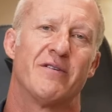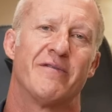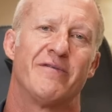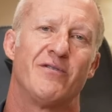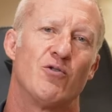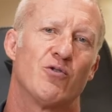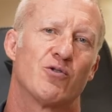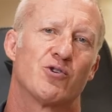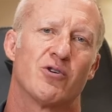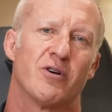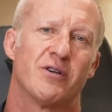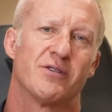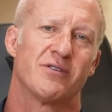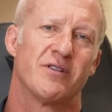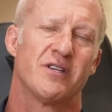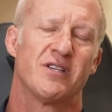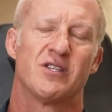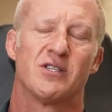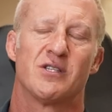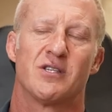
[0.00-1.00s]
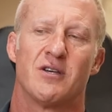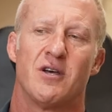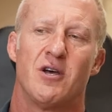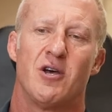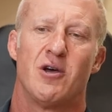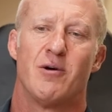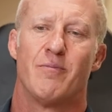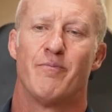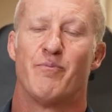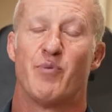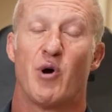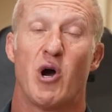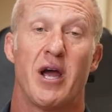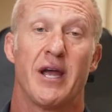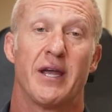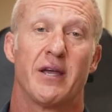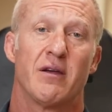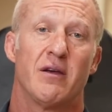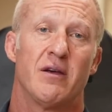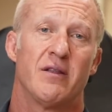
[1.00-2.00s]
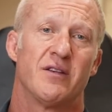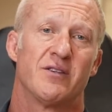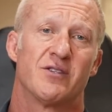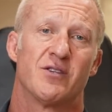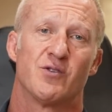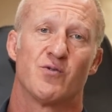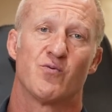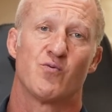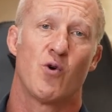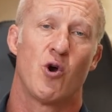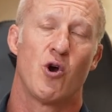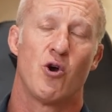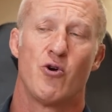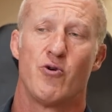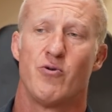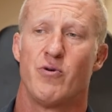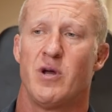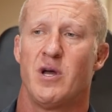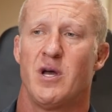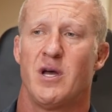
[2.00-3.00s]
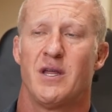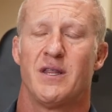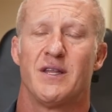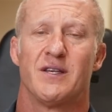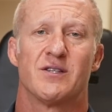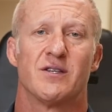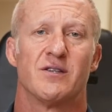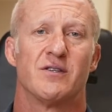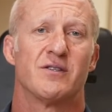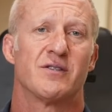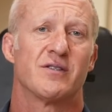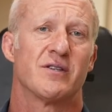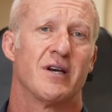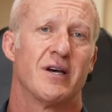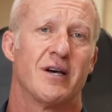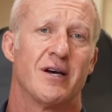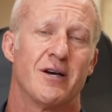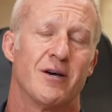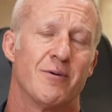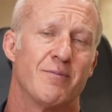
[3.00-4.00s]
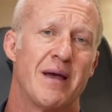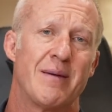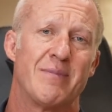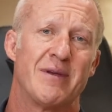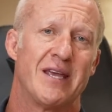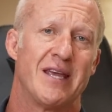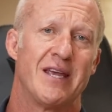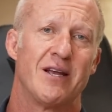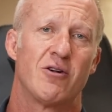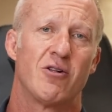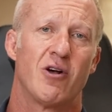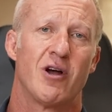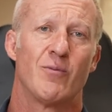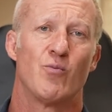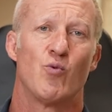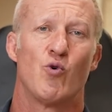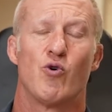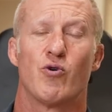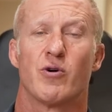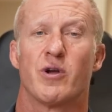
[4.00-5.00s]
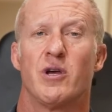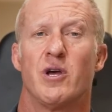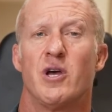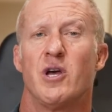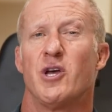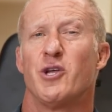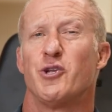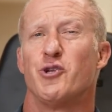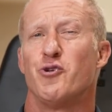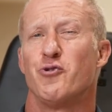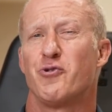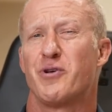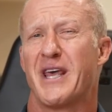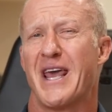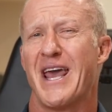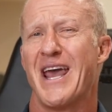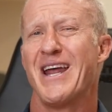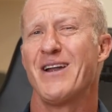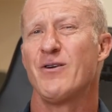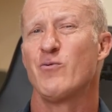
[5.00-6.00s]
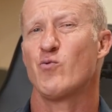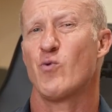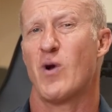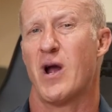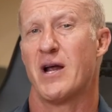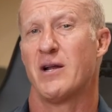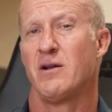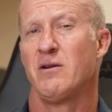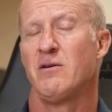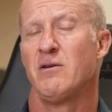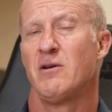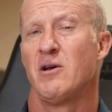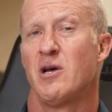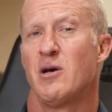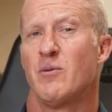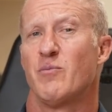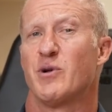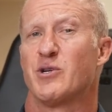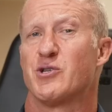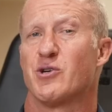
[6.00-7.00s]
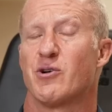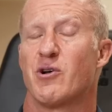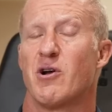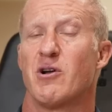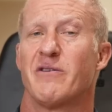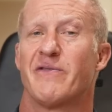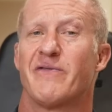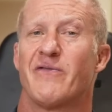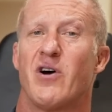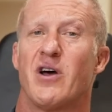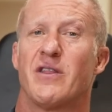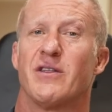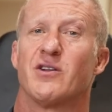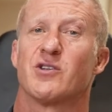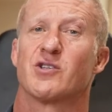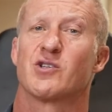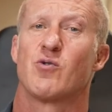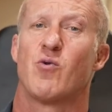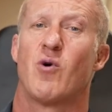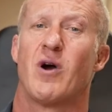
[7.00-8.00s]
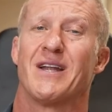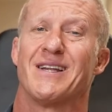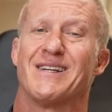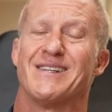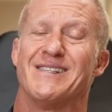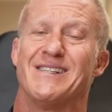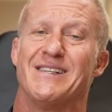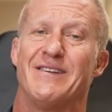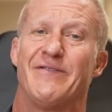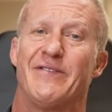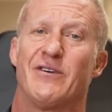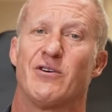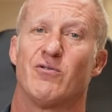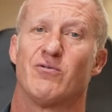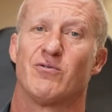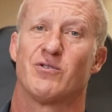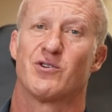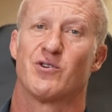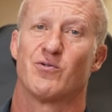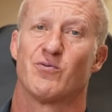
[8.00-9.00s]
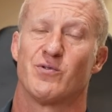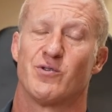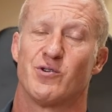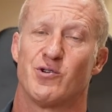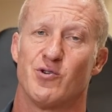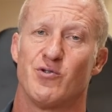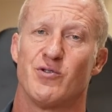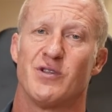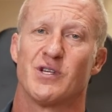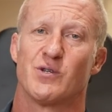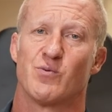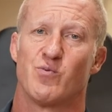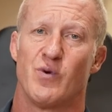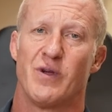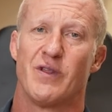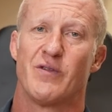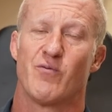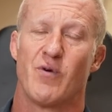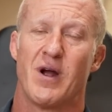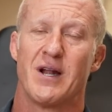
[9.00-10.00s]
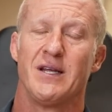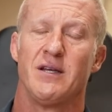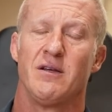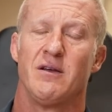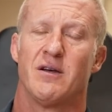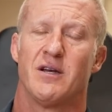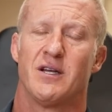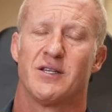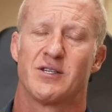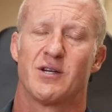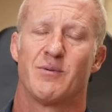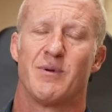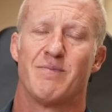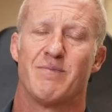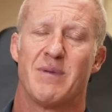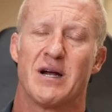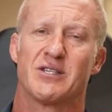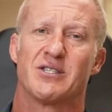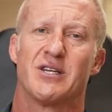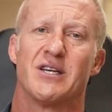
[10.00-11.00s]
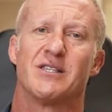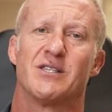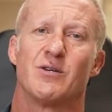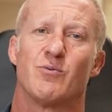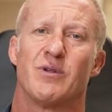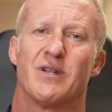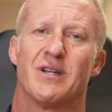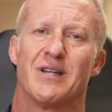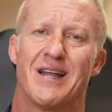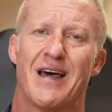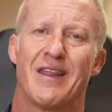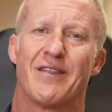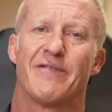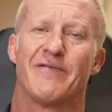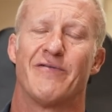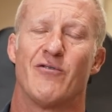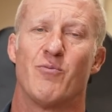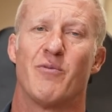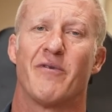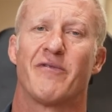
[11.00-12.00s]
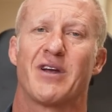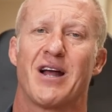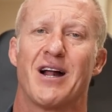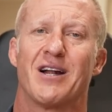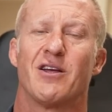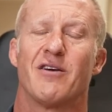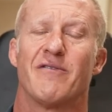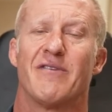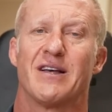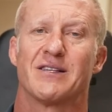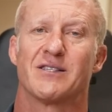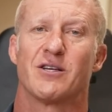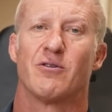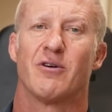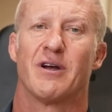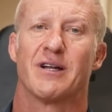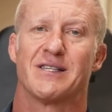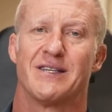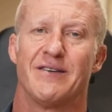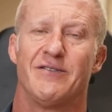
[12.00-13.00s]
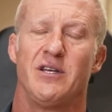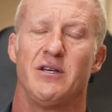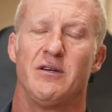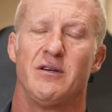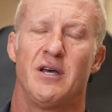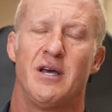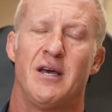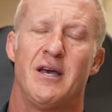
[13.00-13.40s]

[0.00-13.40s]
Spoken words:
of your choice. So this is bike, this is row, this is maybe incline walk. You can run, but you're going to find that it's quite difficult to do this with running. It's going to be much easier with another form of cardiovascular activity.